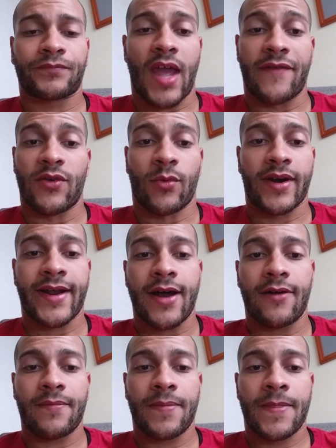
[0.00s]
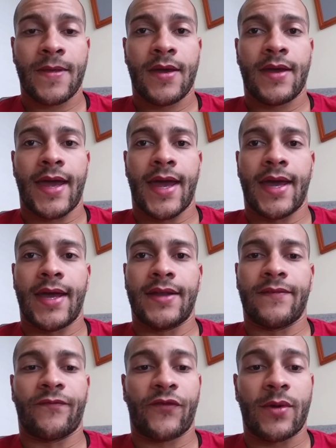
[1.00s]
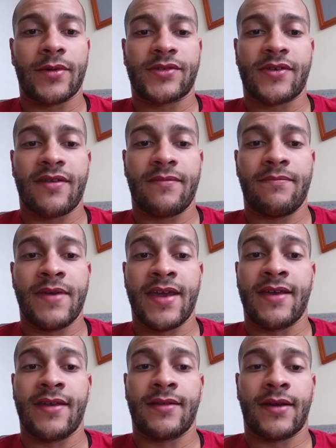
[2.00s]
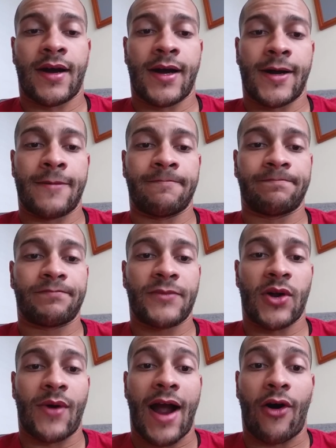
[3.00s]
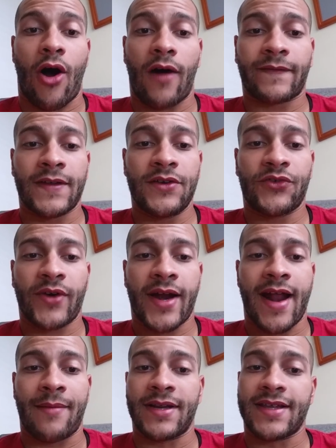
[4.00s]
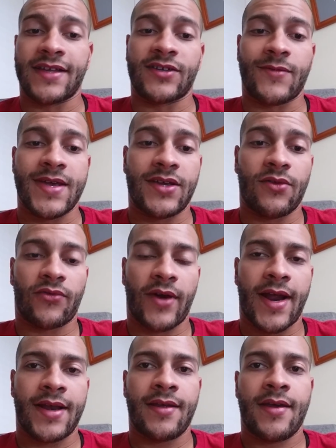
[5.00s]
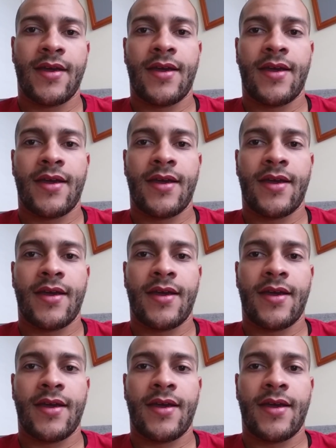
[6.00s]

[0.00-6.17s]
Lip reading: every workout, and frequency being how often you train, how many days a week you train,